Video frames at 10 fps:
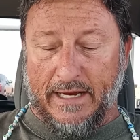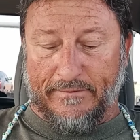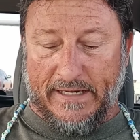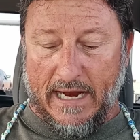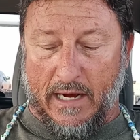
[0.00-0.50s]

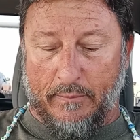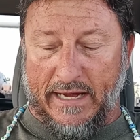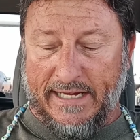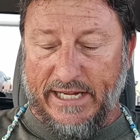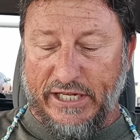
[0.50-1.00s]
lifting up,
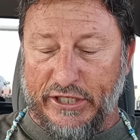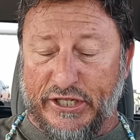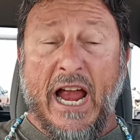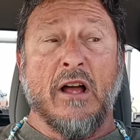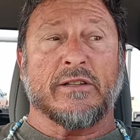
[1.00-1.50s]
and he
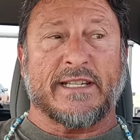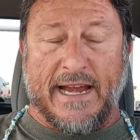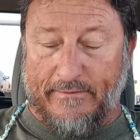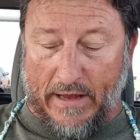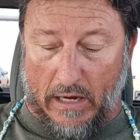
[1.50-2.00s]
shall
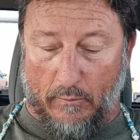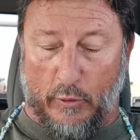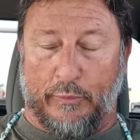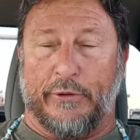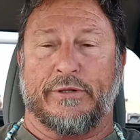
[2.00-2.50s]
save the
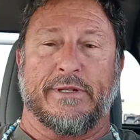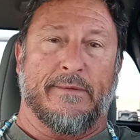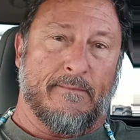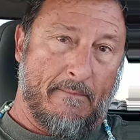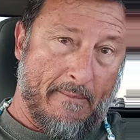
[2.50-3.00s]
humble person.